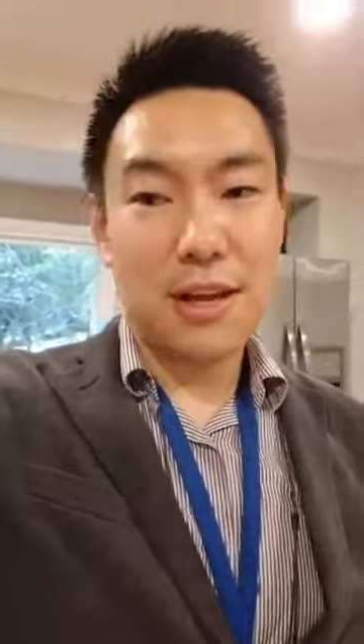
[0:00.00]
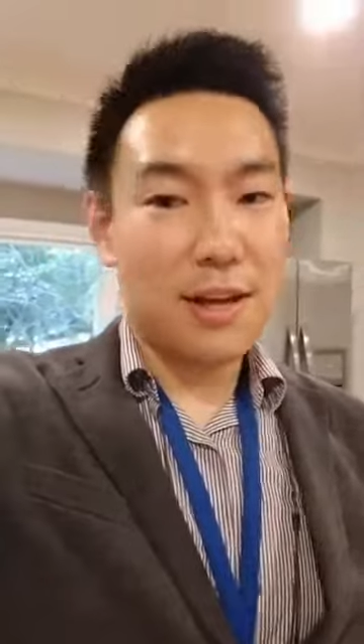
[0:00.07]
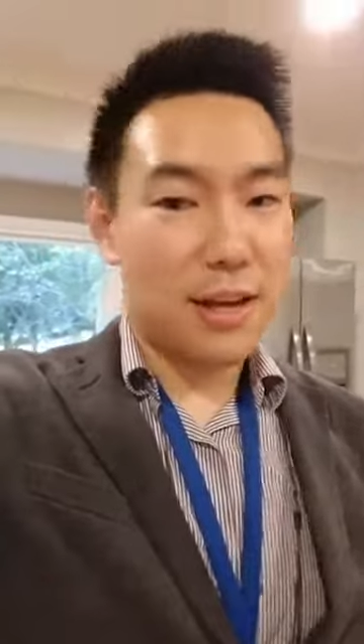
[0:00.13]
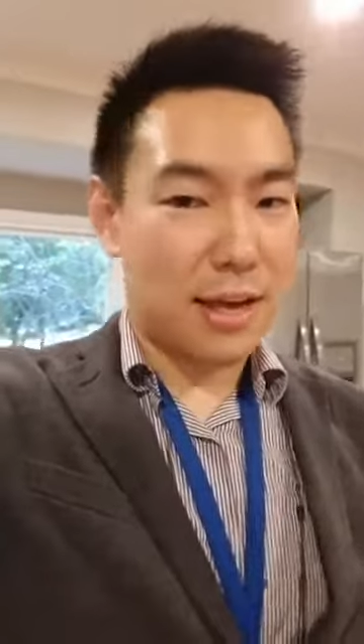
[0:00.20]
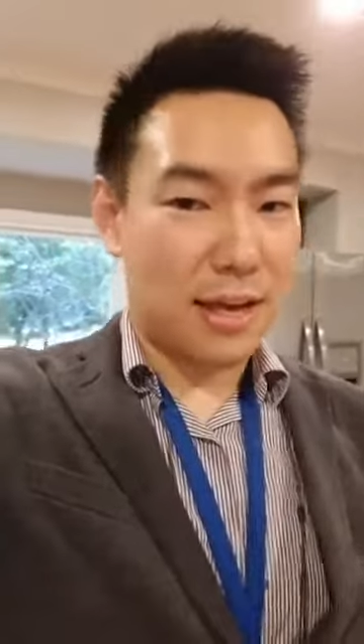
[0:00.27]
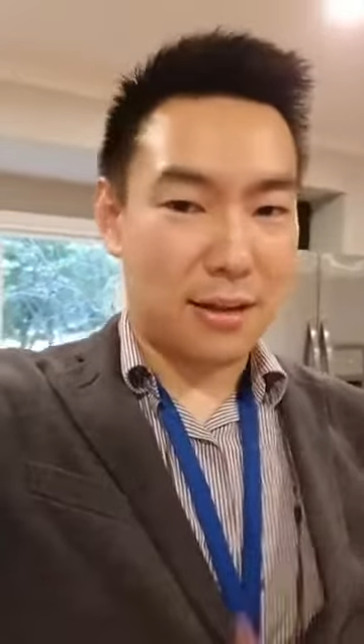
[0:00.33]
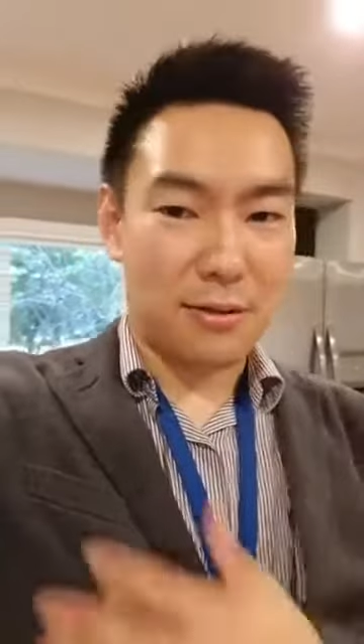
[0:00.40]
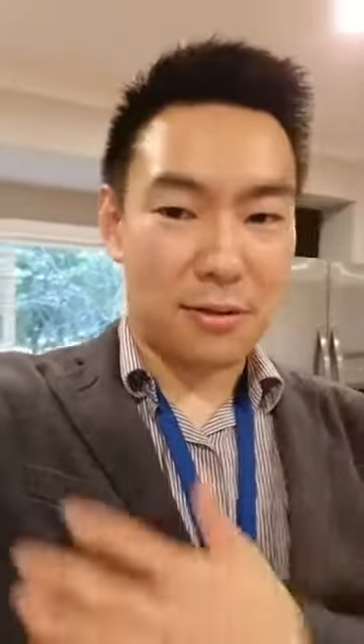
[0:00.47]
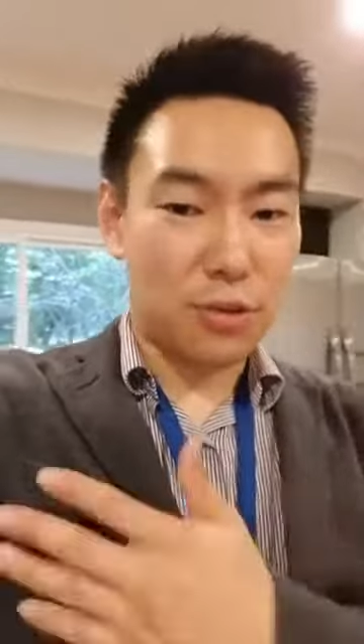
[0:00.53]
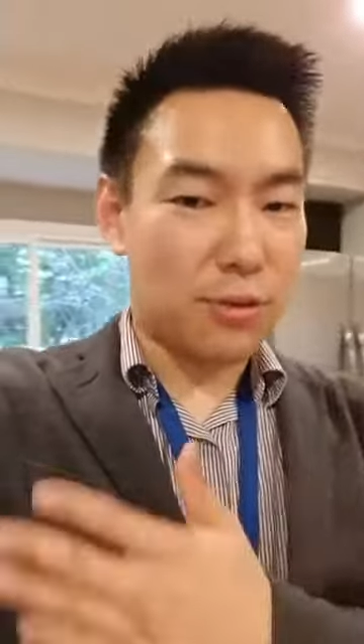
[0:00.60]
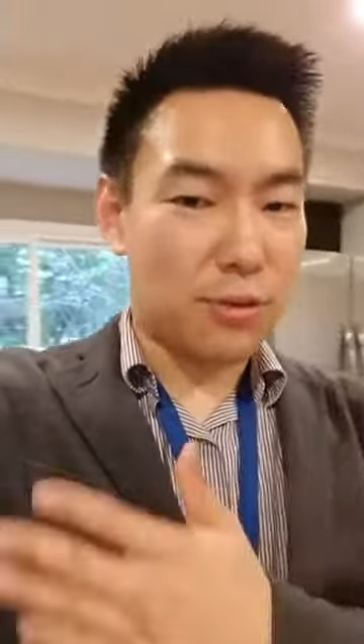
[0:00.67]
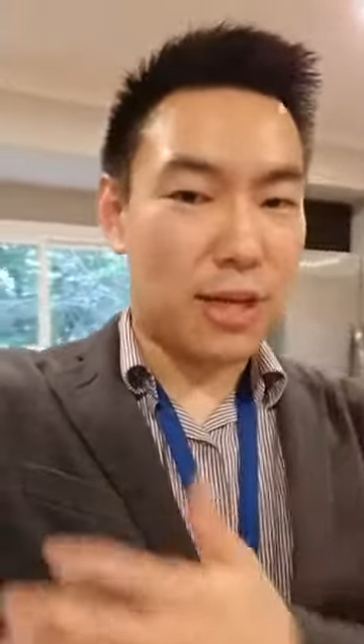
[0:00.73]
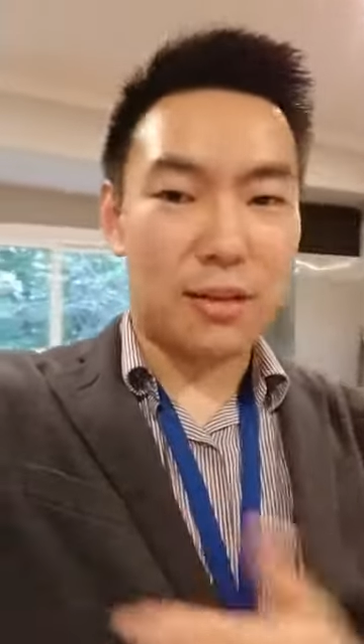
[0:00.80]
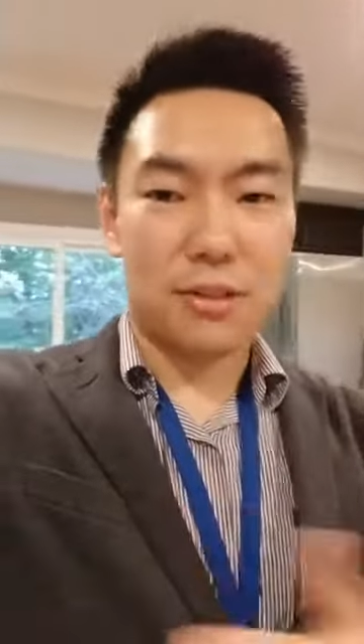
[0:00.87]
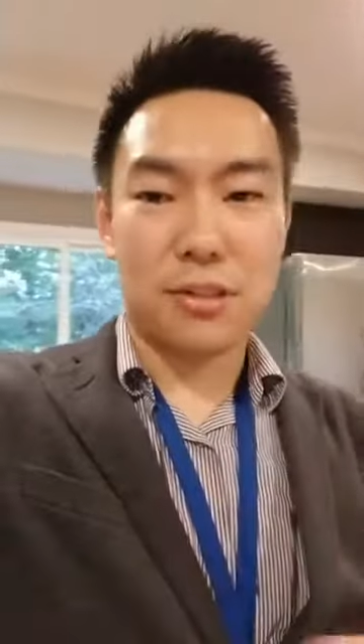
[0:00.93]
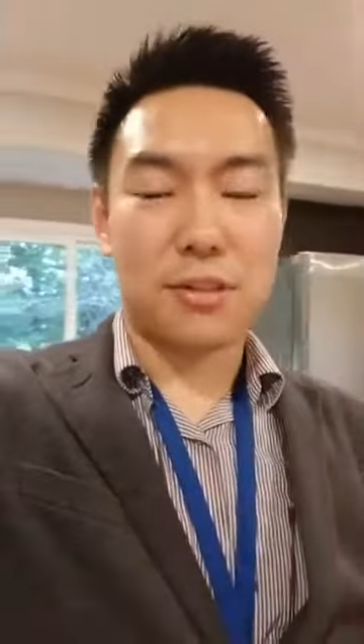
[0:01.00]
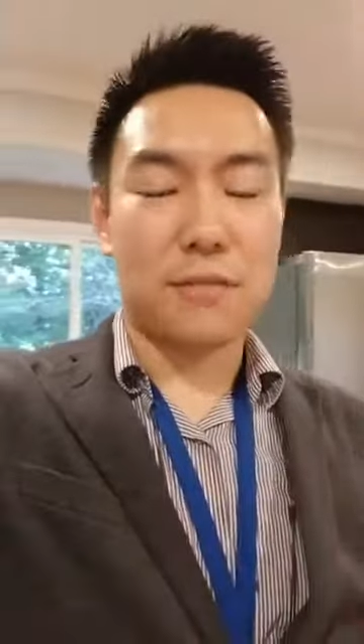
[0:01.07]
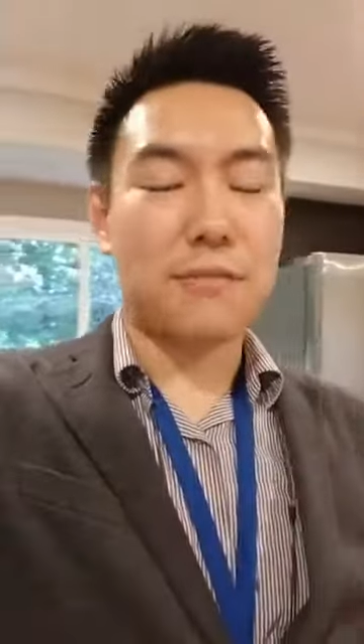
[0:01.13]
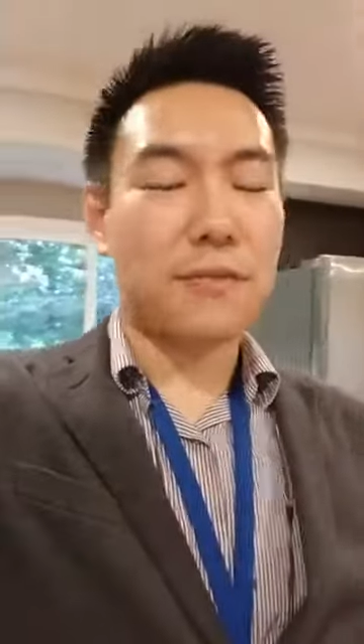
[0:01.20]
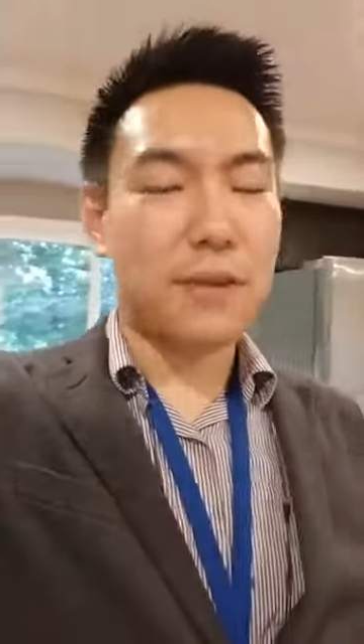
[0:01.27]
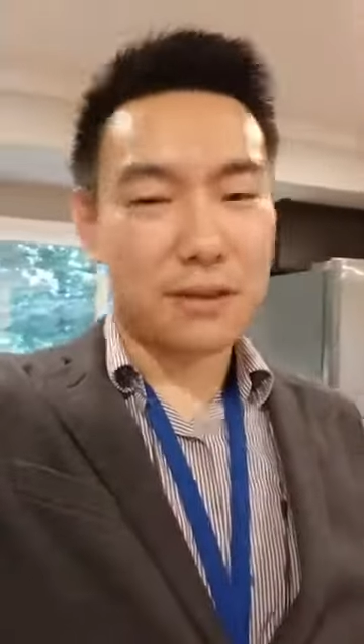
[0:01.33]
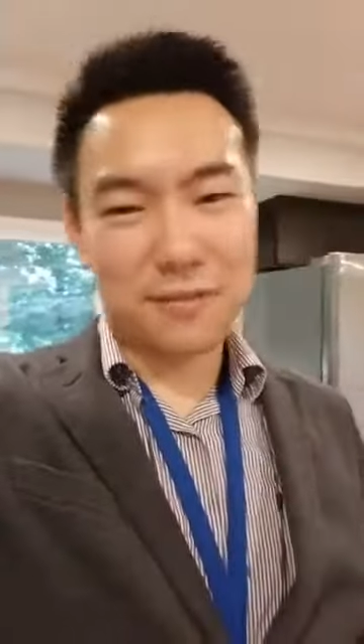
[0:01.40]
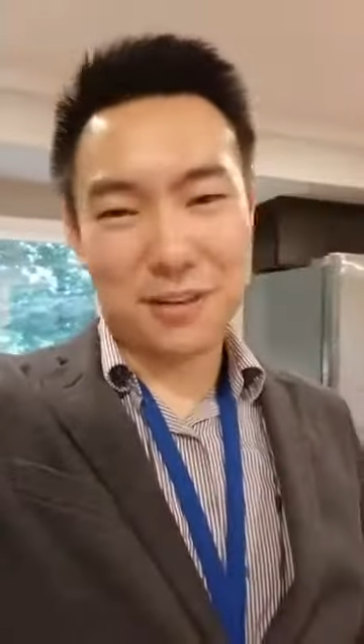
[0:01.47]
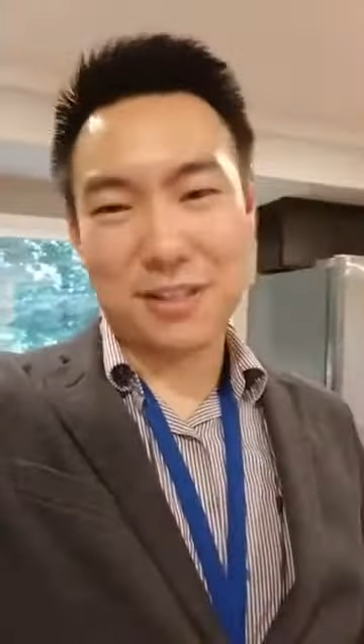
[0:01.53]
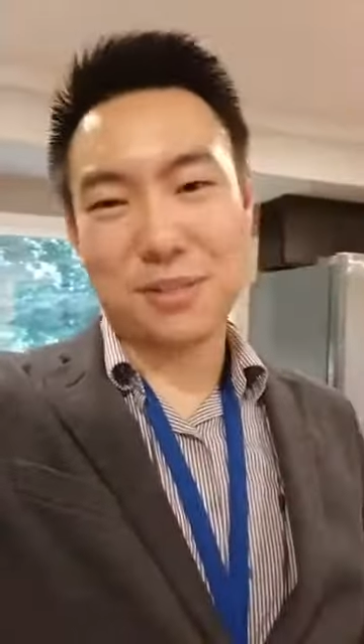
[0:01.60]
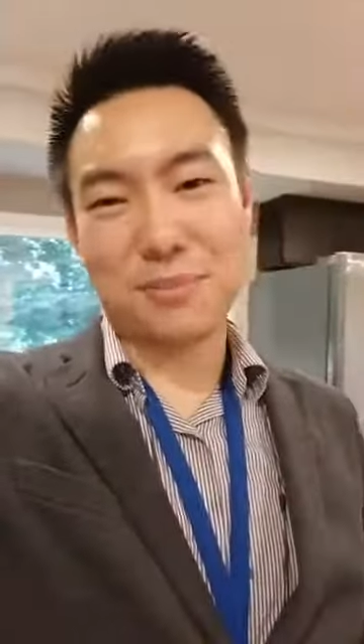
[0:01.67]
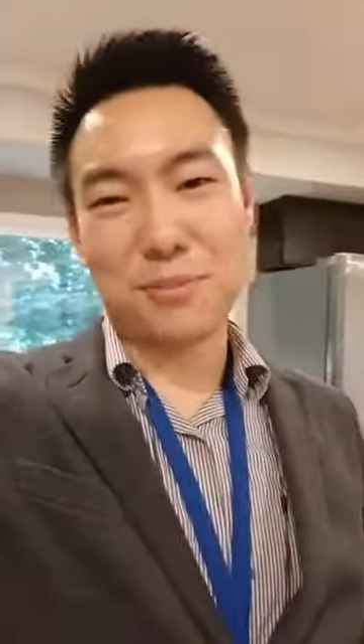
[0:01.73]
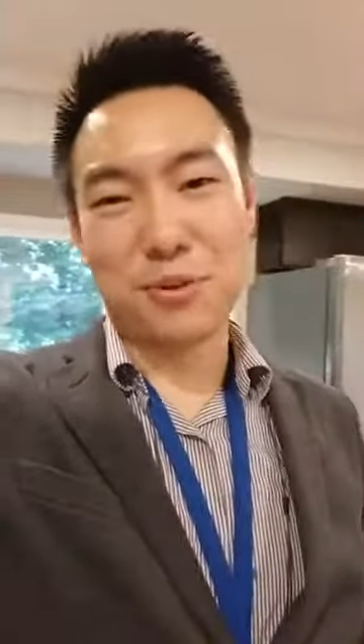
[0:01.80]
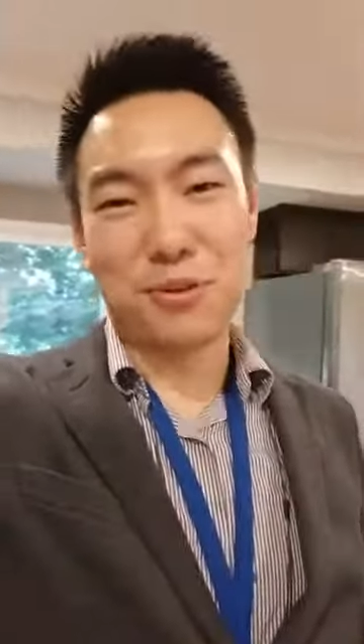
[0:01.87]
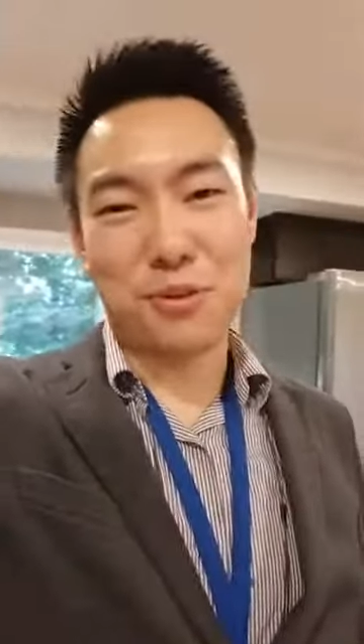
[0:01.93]
and create just a very, very
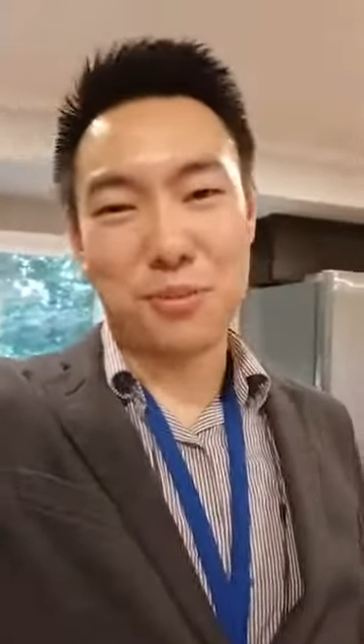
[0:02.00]
smooth